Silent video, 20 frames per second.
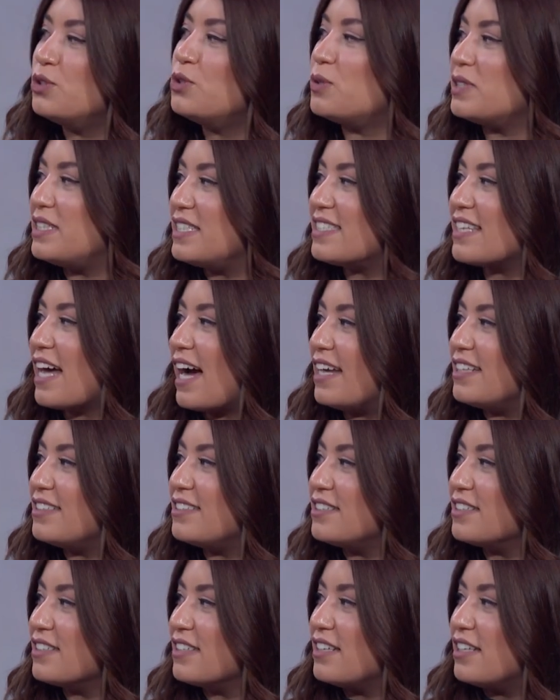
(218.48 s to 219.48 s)
do we decide
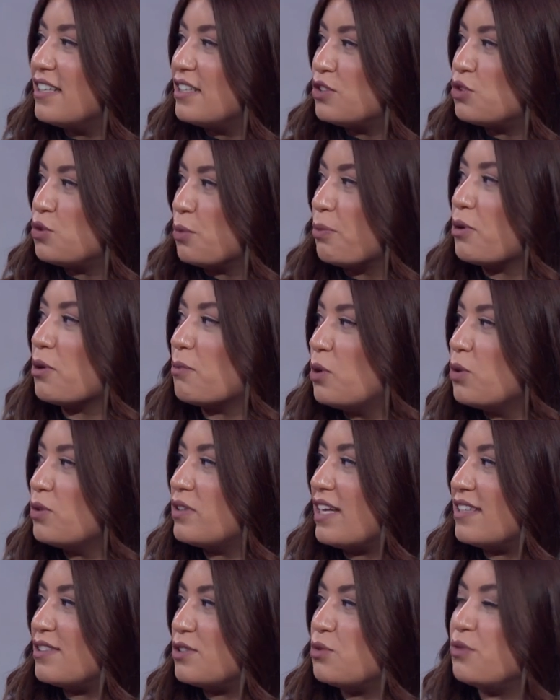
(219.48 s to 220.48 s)
to promote
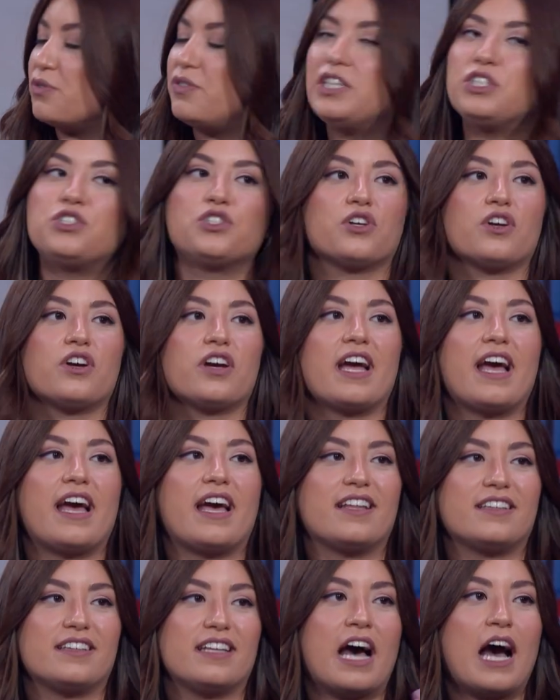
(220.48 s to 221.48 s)
and to feature,
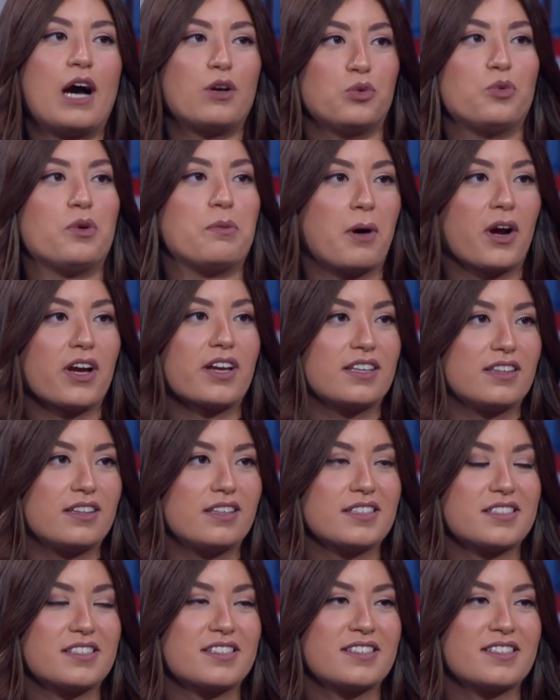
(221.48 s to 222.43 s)
and how do we market this?